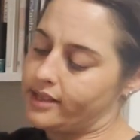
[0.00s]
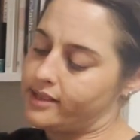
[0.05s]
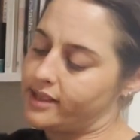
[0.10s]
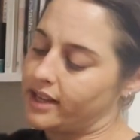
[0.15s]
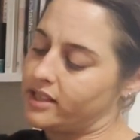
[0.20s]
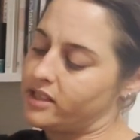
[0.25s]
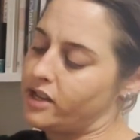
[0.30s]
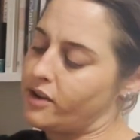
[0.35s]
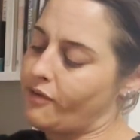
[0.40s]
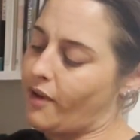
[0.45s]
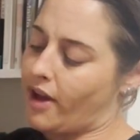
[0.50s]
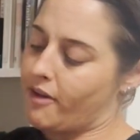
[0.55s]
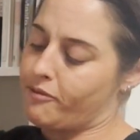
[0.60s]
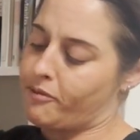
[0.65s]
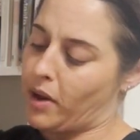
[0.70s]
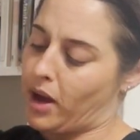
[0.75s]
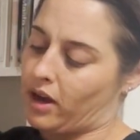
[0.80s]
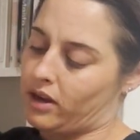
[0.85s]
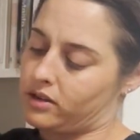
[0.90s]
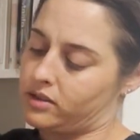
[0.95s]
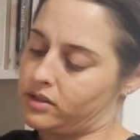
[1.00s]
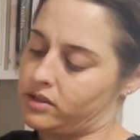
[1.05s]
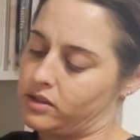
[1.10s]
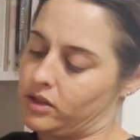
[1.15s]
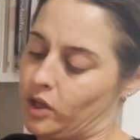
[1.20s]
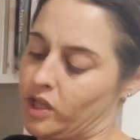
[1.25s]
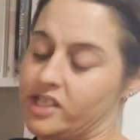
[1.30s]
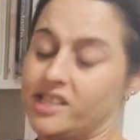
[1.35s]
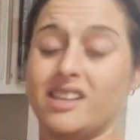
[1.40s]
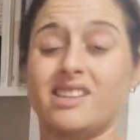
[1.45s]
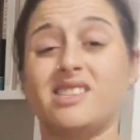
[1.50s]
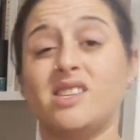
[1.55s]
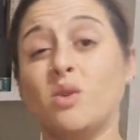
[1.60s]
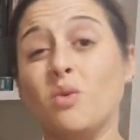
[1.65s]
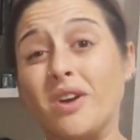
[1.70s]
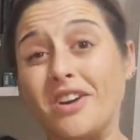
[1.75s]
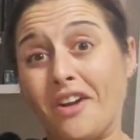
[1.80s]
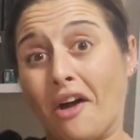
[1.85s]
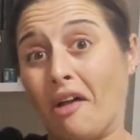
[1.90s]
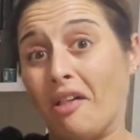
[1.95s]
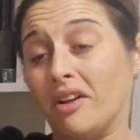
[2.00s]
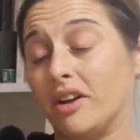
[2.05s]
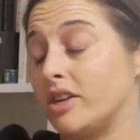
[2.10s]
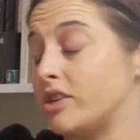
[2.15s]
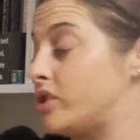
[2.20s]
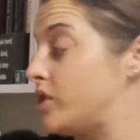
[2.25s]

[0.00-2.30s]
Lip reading: 65 bucks or $61.